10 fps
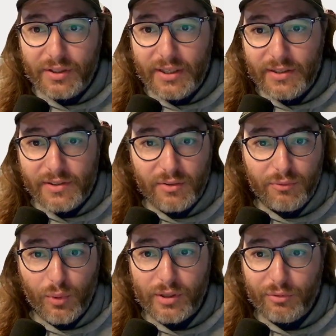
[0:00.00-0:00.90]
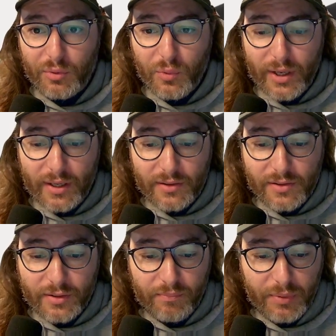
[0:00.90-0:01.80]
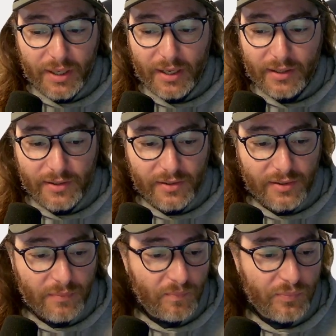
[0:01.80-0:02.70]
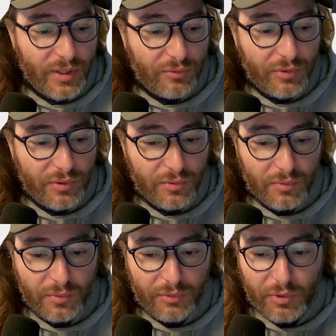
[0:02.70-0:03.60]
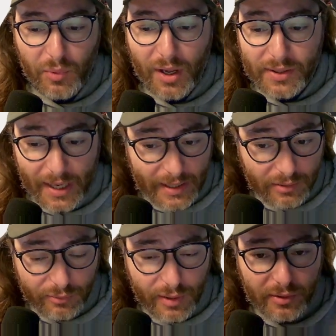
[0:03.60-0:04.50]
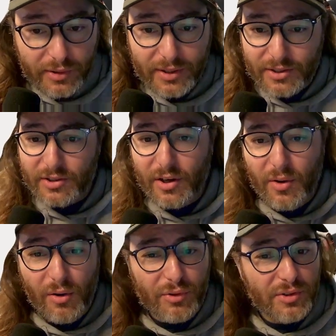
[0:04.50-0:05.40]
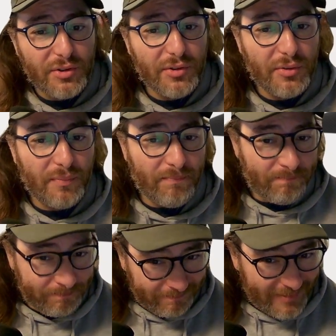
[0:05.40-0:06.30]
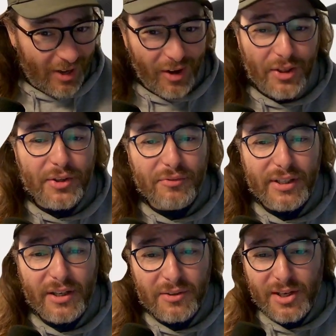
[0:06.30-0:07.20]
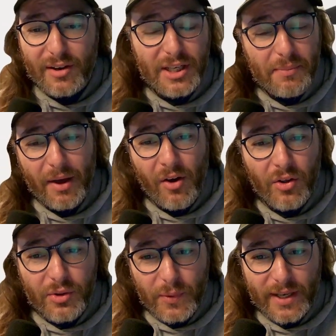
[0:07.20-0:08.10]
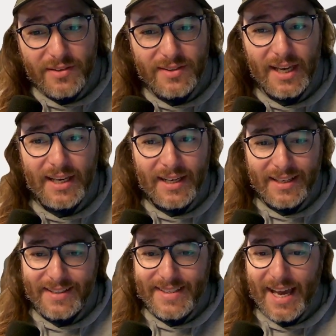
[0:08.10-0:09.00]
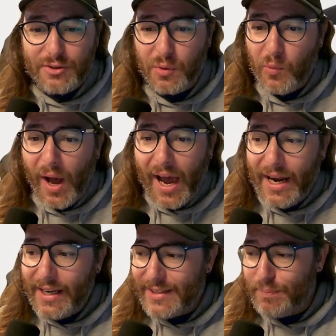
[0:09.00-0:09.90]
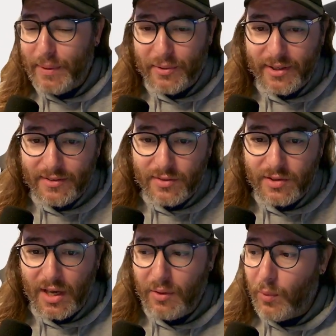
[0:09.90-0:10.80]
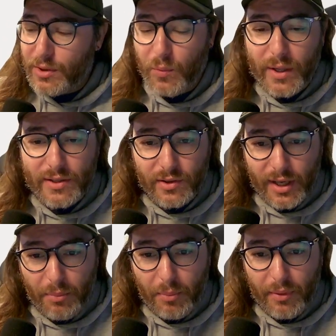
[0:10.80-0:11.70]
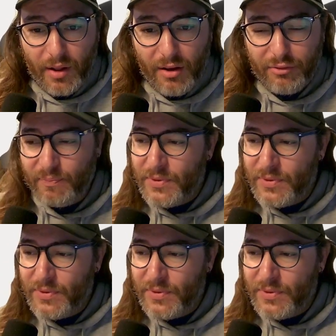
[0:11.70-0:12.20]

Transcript: these 4 different wings because if you want that info, you can just go over to our other video talking about all the wings, because the actual ride experience and what the wings are capable of,